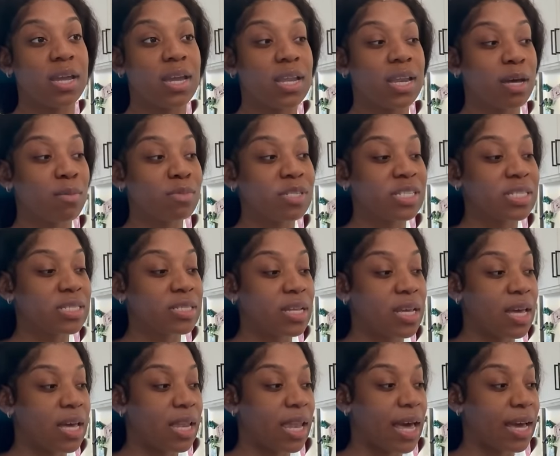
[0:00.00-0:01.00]
And I'm just
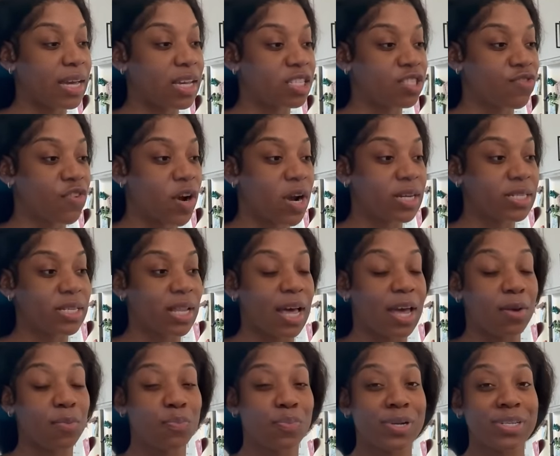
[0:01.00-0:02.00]
saying, like, as far as,
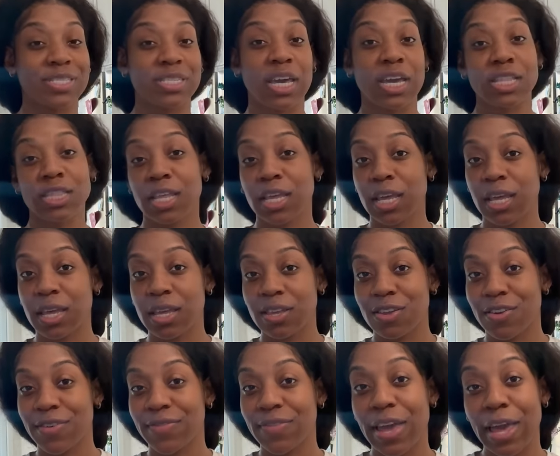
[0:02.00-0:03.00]
like, protecting
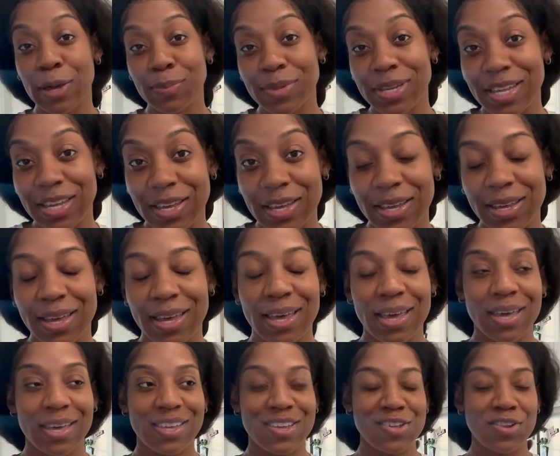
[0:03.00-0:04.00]
your family,
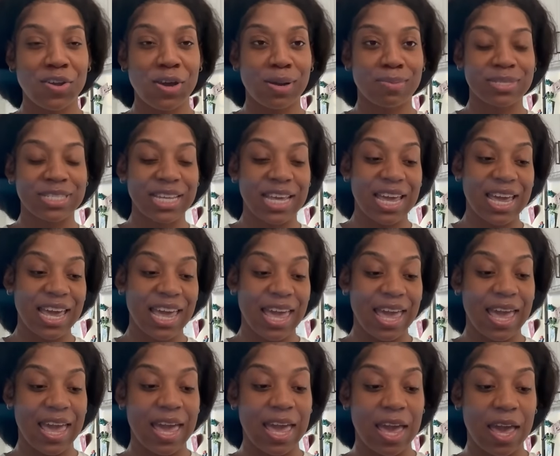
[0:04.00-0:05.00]
you know what I'm
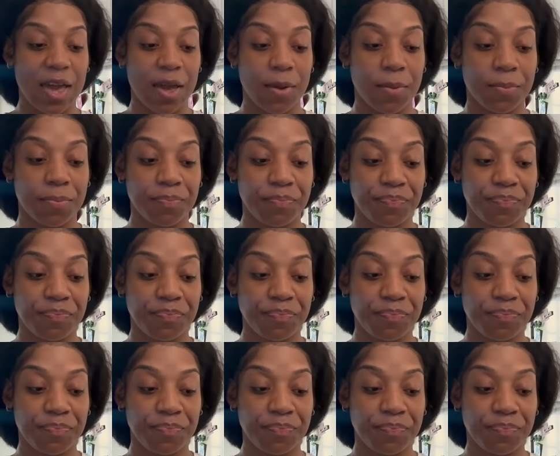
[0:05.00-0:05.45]
saying,